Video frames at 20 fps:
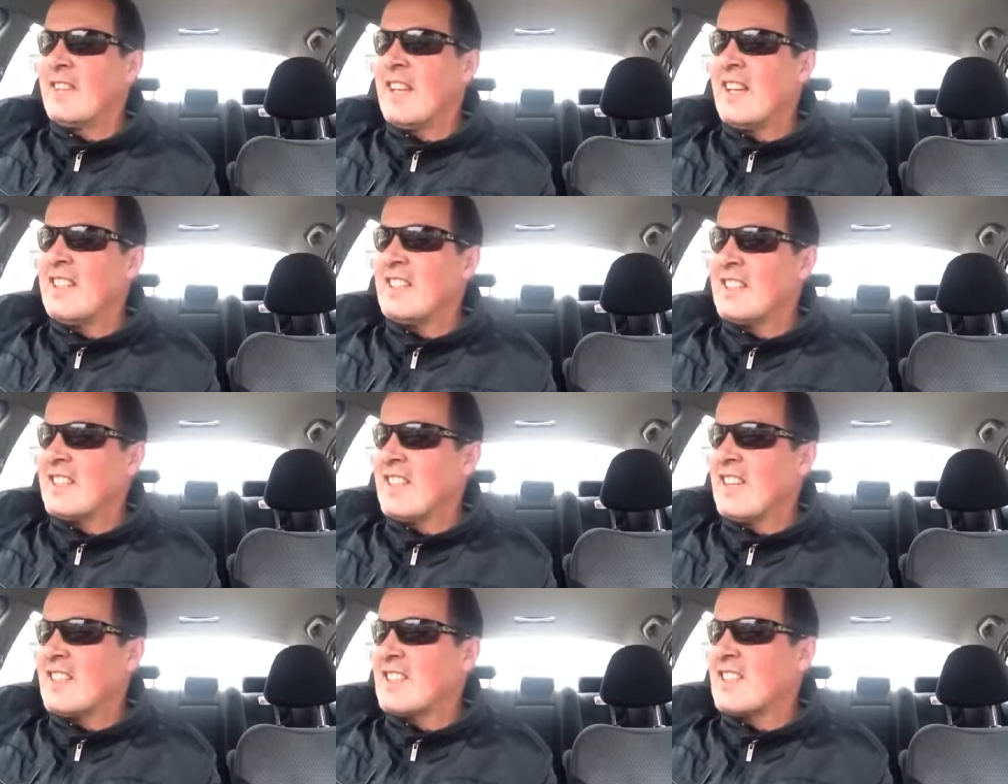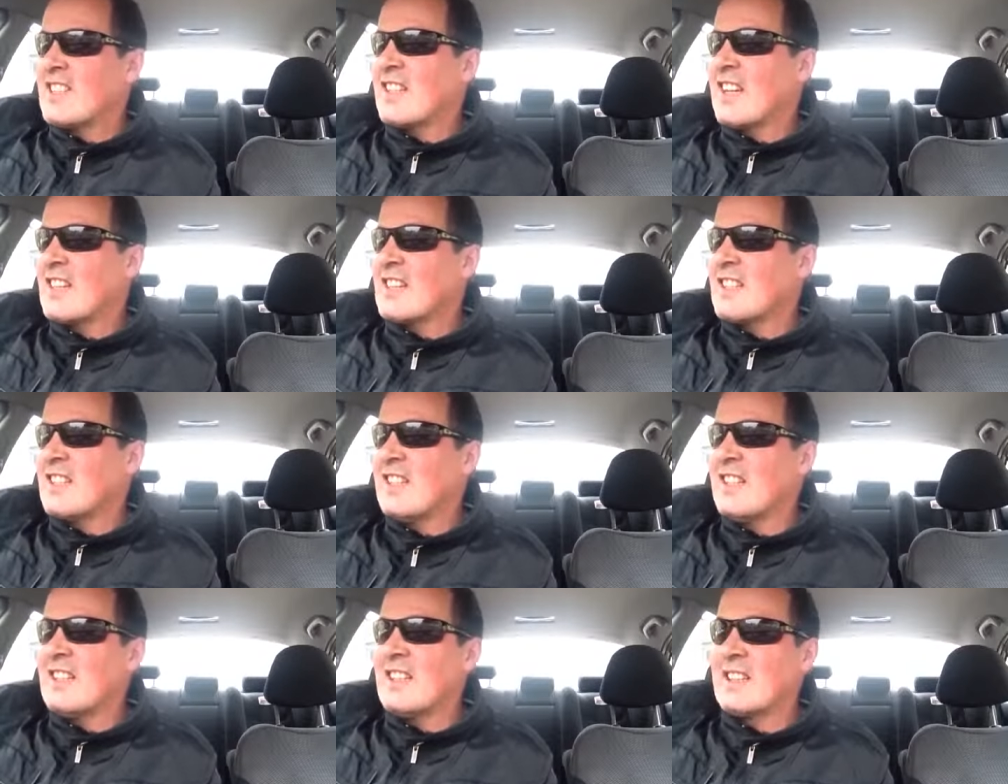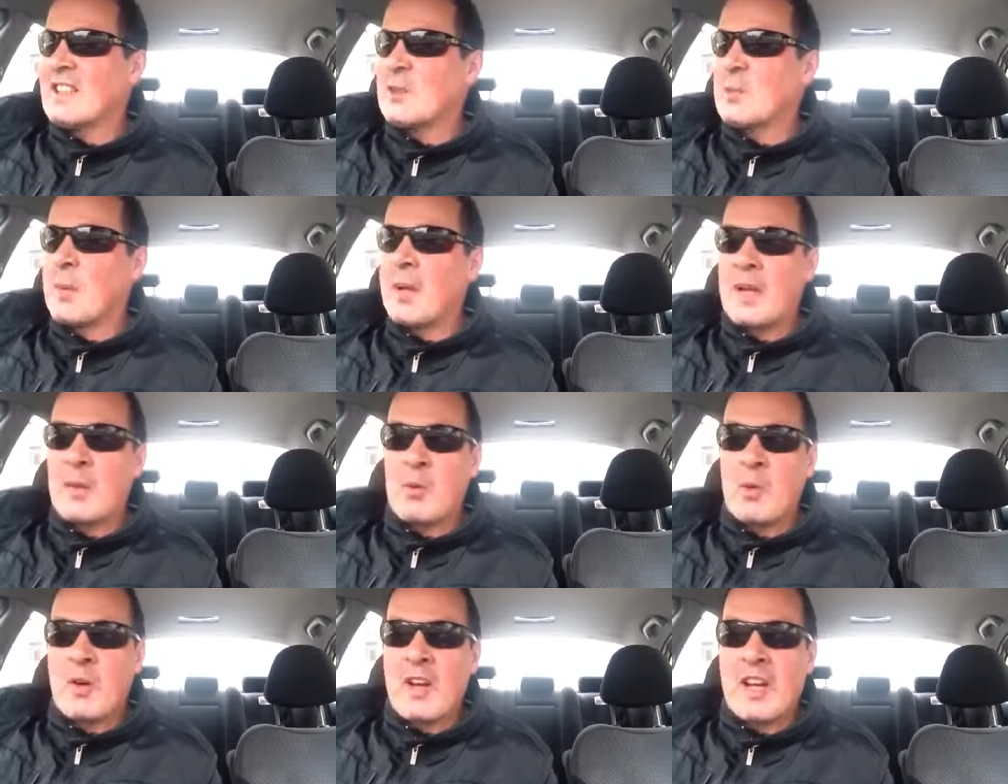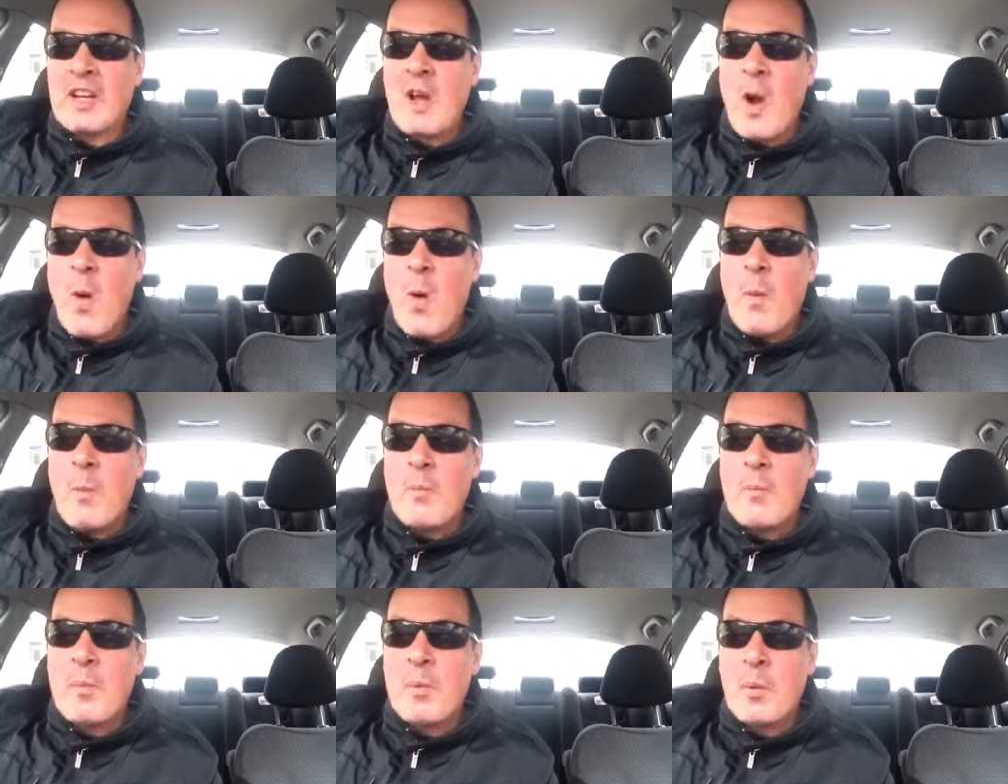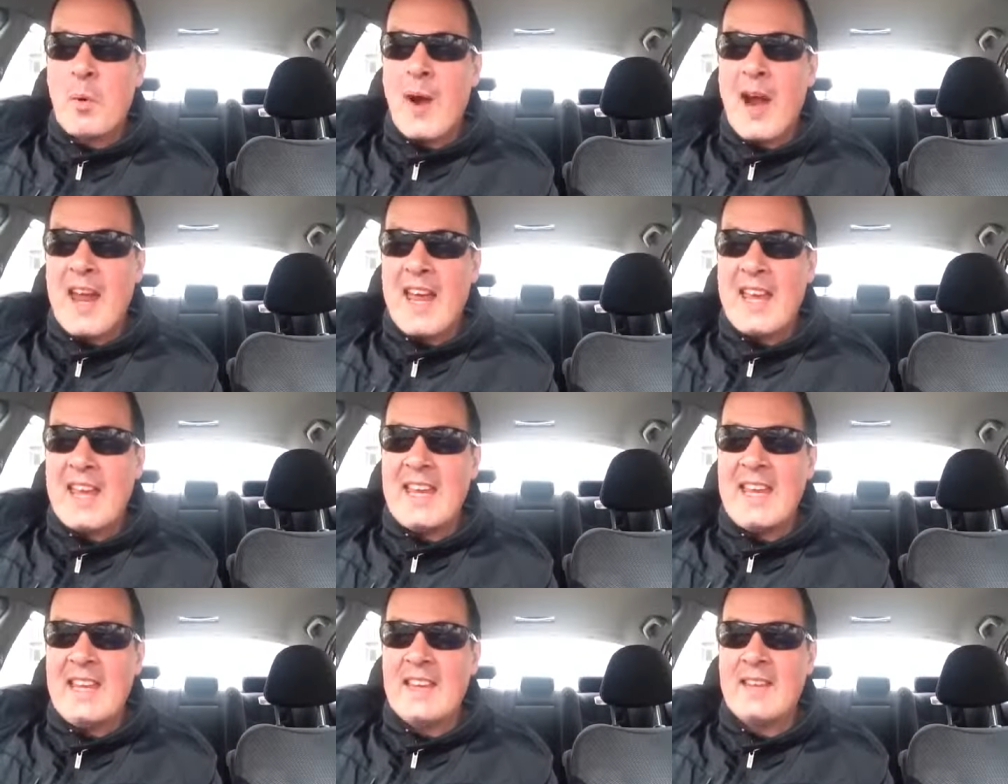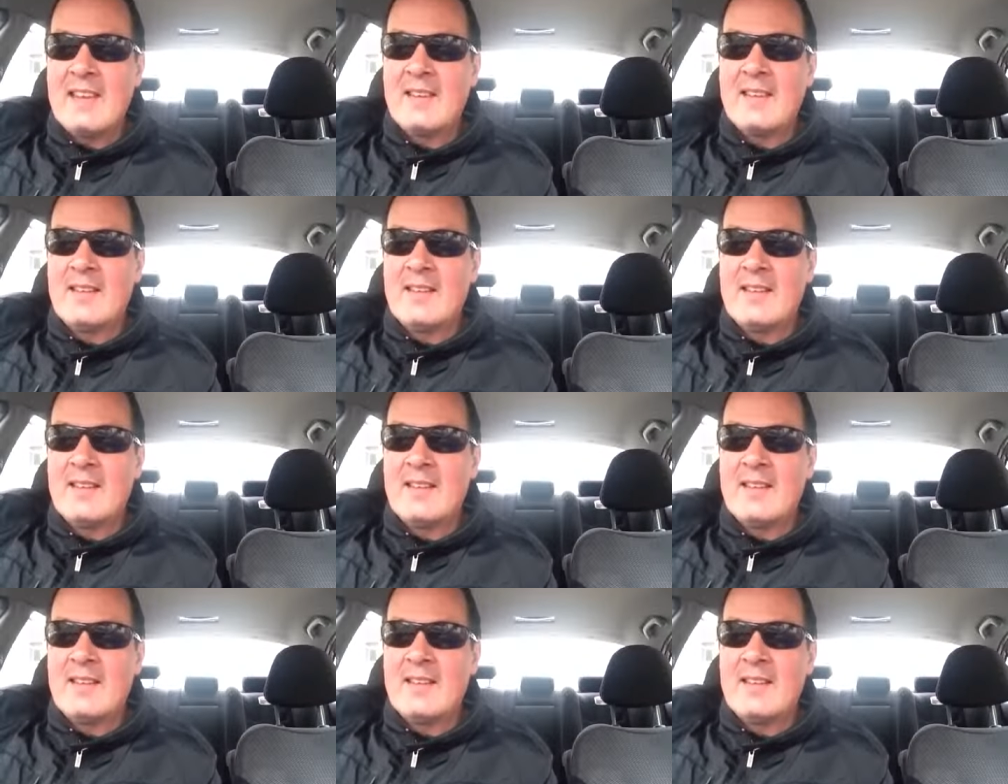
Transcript: disgusting, despicable that go and pray,